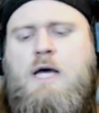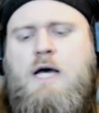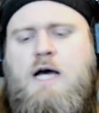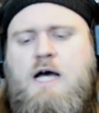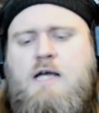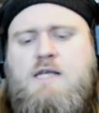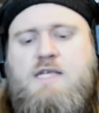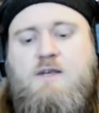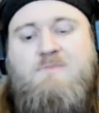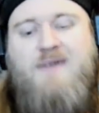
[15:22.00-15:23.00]
Uh,
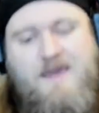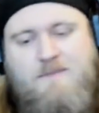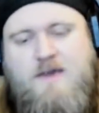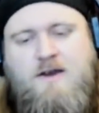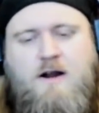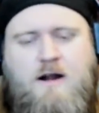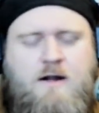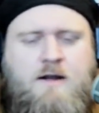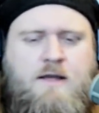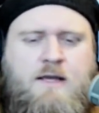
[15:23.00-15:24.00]
so maybe
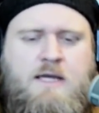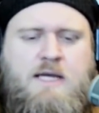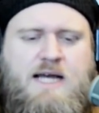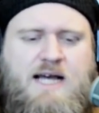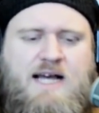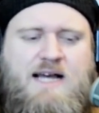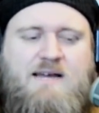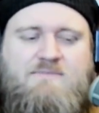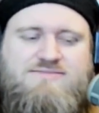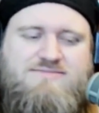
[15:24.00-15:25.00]
her.
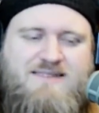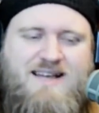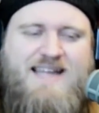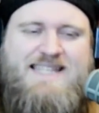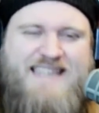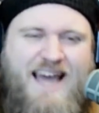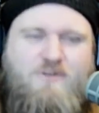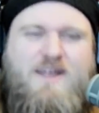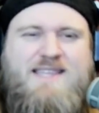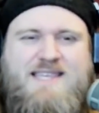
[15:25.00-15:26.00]
Uh, I
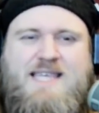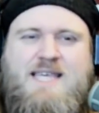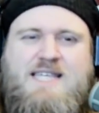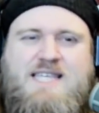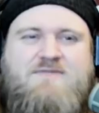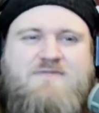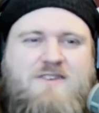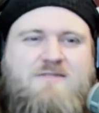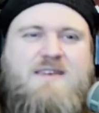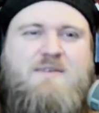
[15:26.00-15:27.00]
doubt it
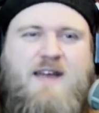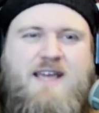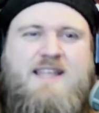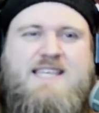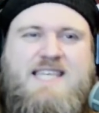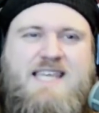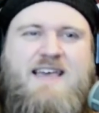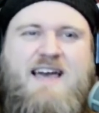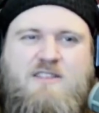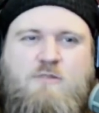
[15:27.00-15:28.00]
severely, but I can see
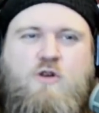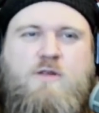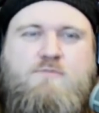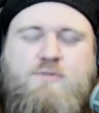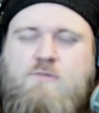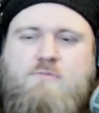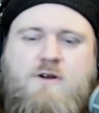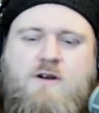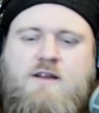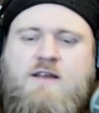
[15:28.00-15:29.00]
that a little more than
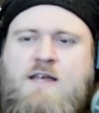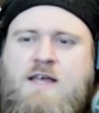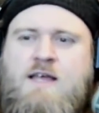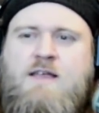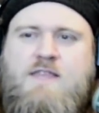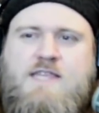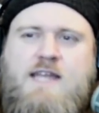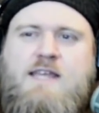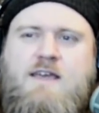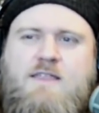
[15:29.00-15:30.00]
Bloomberg. This
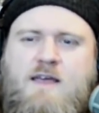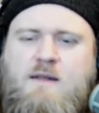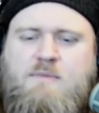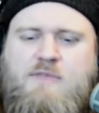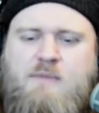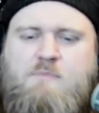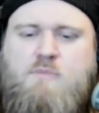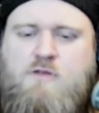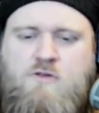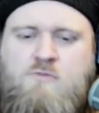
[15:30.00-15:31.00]
idea that that
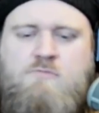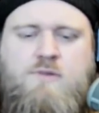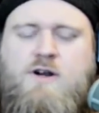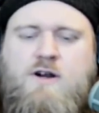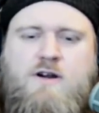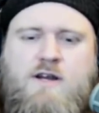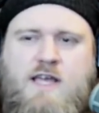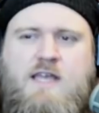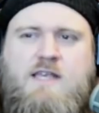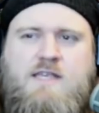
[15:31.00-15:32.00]
Bloomberg
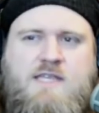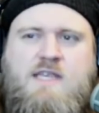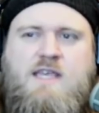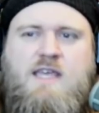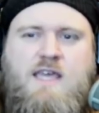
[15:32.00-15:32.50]
is